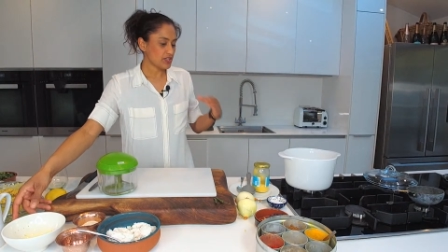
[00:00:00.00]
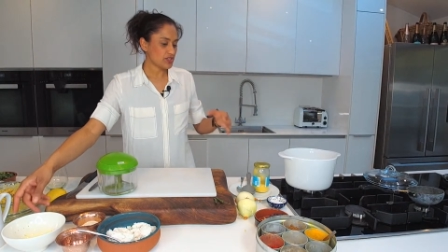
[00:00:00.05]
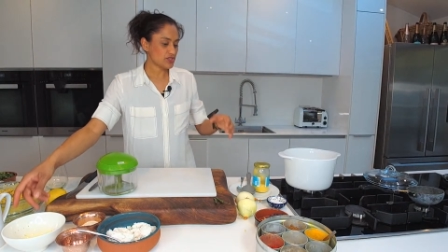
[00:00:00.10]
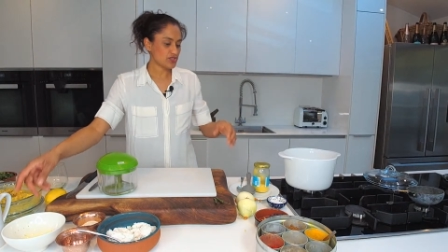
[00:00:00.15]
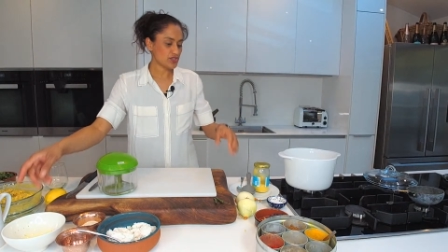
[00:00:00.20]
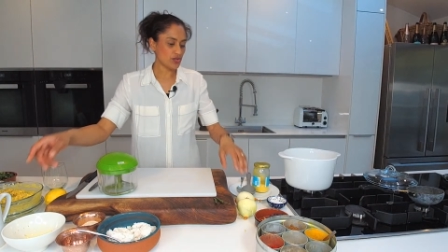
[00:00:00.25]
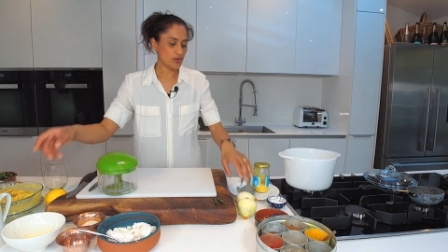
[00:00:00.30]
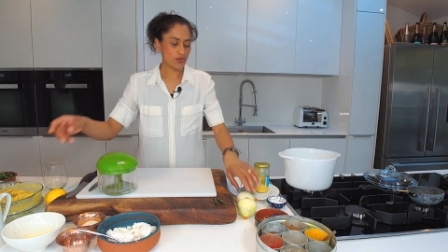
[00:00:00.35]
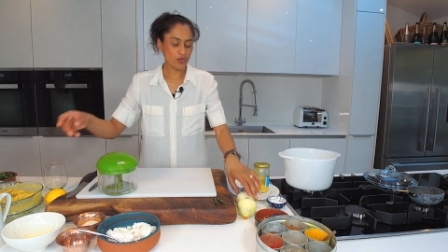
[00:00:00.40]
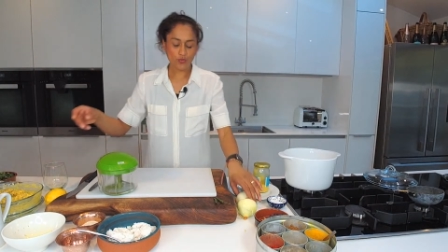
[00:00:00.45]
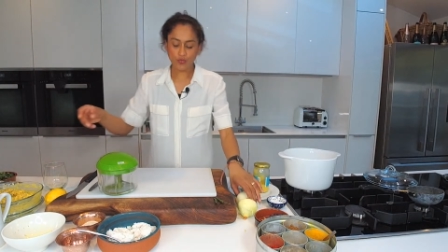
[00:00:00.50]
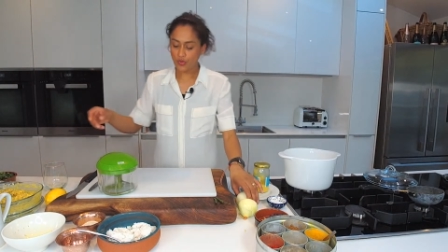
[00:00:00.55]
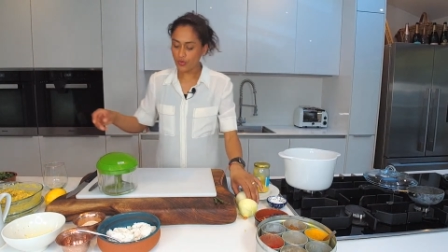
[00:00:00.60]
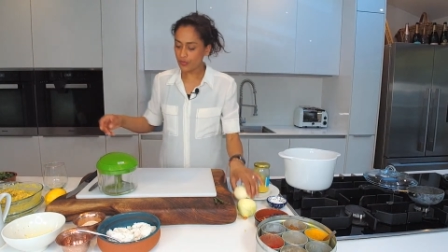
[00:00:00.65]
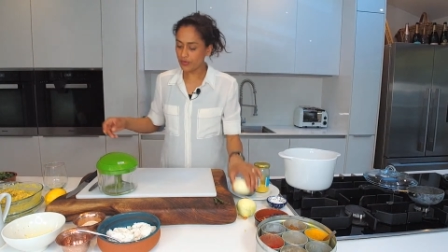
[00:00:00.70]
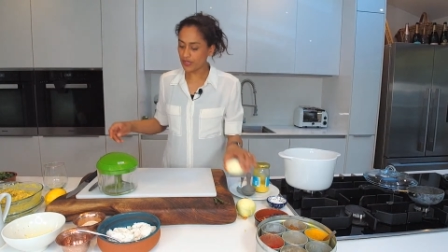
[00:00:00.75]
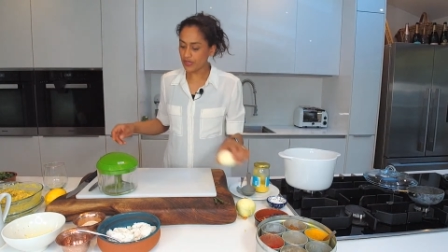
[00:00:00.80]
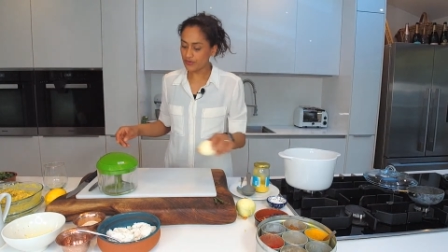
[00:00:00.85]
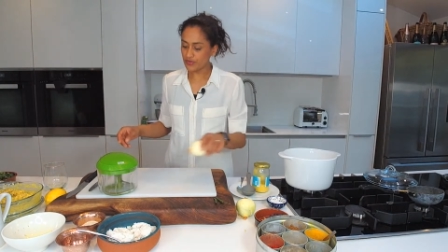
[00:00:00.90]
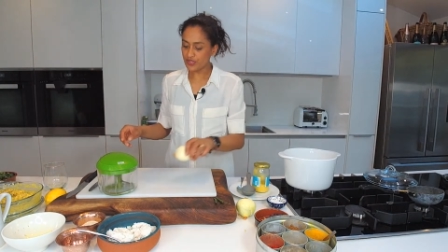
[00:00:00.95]
So
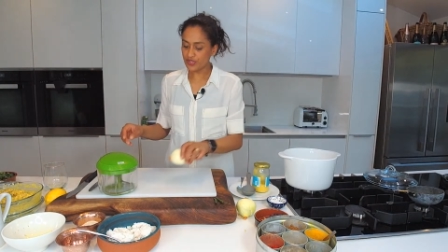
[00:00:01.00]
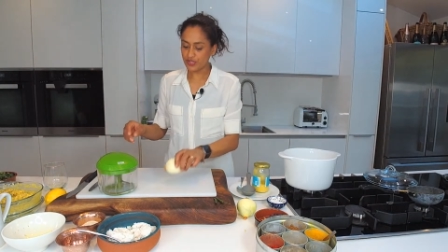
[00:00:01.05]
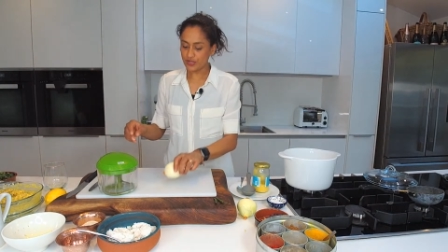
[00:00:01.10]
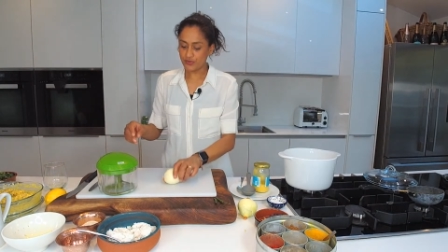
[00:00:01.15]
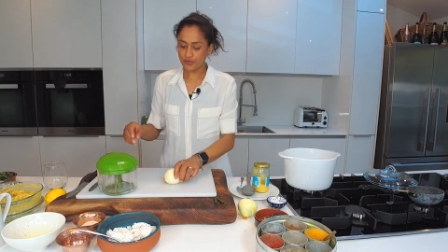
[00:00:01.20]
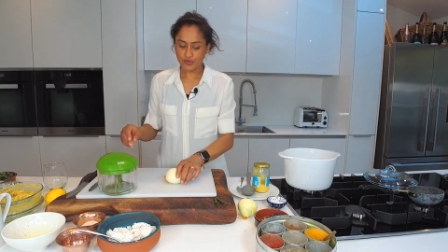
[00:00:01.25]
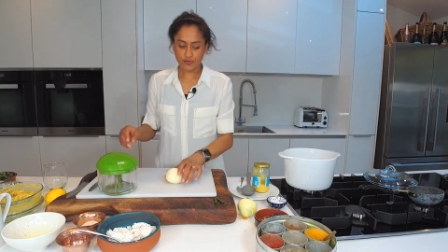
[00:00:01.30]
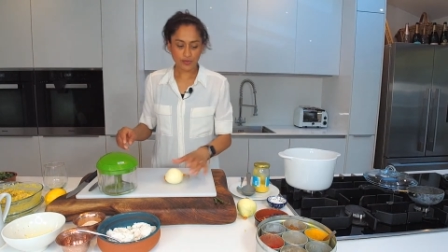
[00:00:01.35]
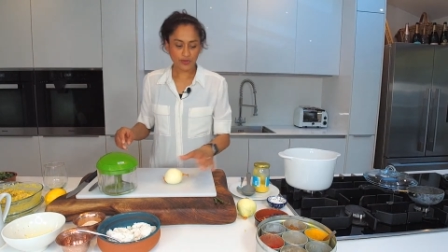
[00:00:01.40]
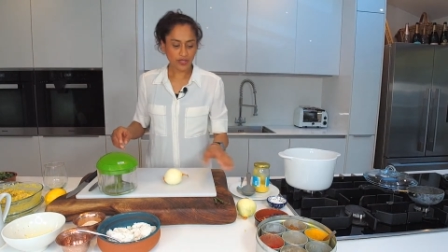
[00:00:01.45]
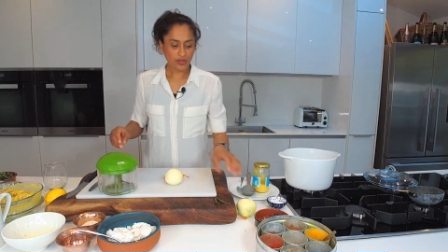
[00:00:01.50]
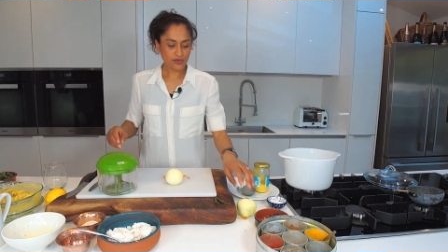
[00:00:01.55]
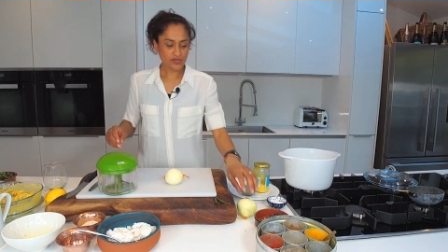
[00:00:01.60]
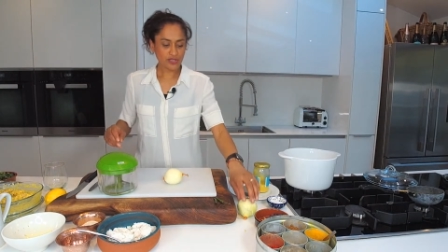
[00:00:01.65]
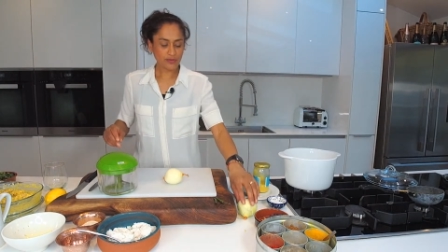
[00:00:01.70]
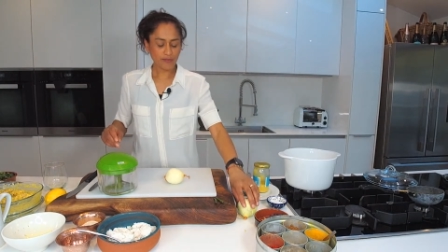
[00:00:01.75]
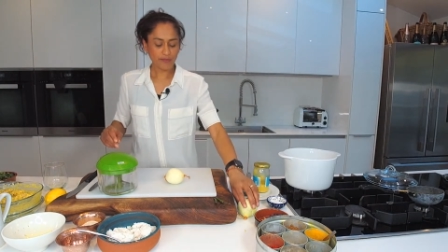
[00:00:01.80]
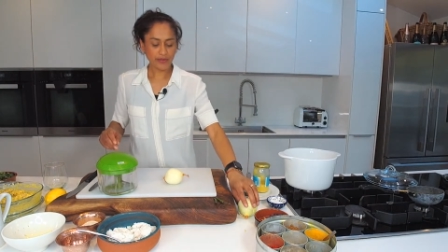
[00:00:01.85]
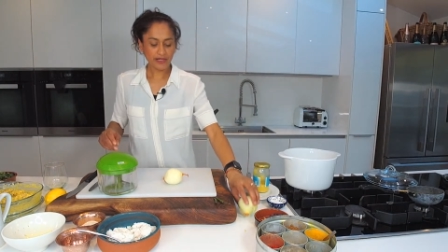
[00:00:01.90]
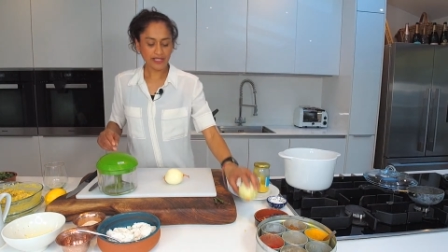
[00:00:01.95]
what we're going to do is we're going
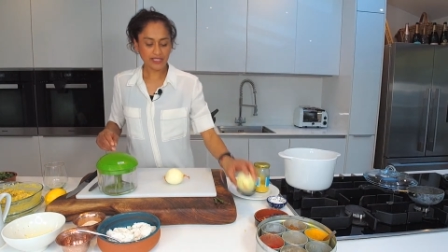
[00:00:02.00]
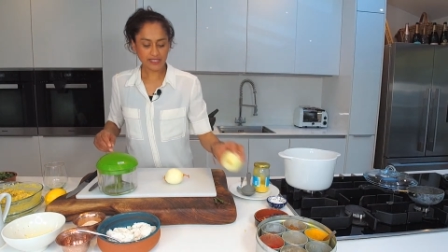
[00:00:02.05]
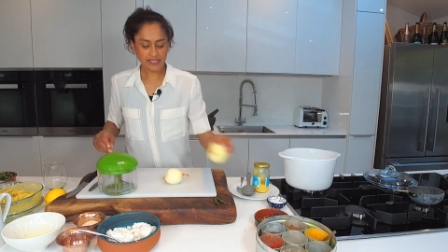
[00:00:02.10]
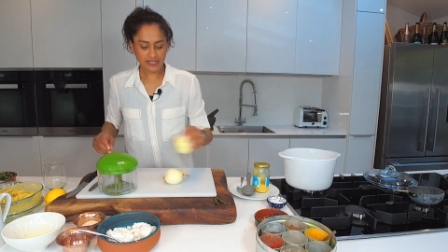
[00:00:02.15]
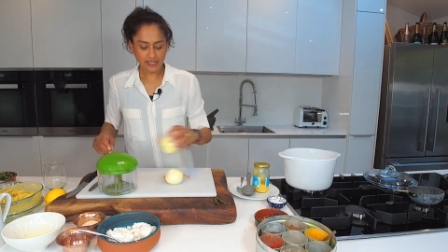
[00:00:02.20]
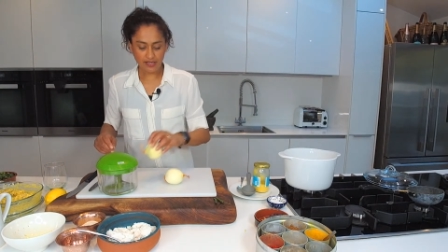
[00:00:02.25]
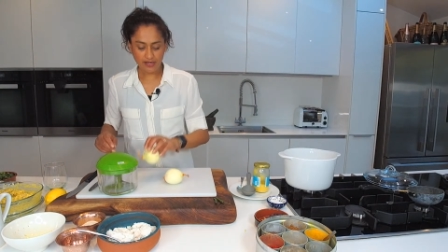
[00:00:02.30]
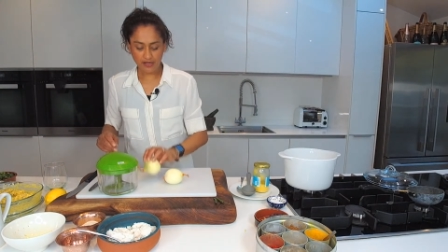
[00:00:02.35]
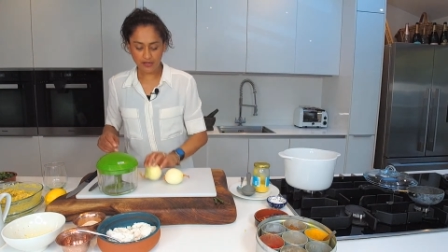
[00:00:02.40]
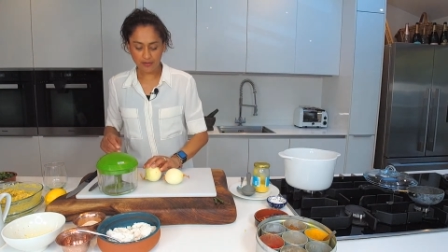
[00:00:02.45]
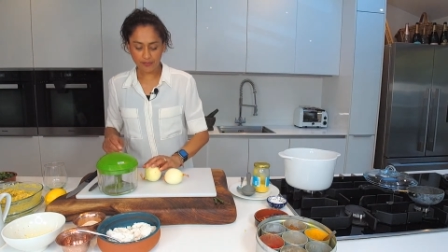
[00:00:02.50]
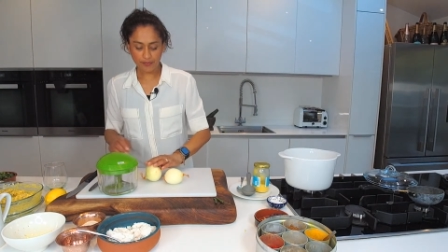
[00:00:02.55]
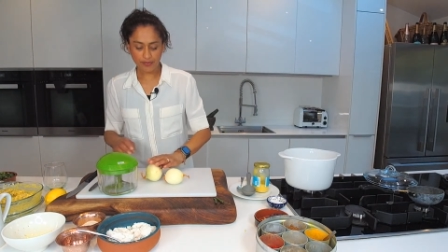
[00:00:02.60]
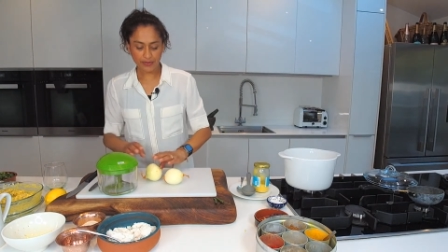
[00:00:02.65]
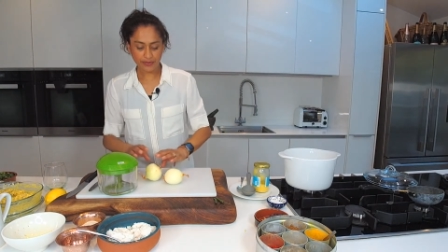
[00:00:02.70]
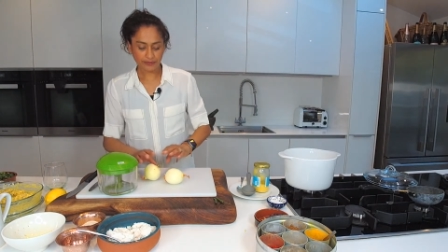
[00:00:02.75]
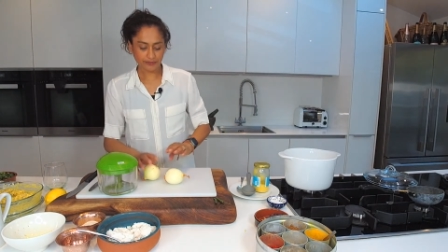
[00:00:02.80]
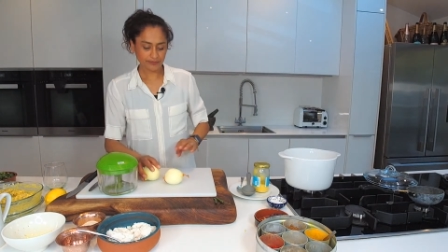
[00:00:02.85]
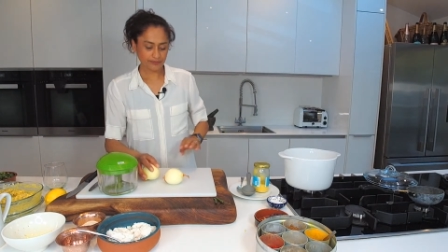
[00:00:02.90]
to blitz up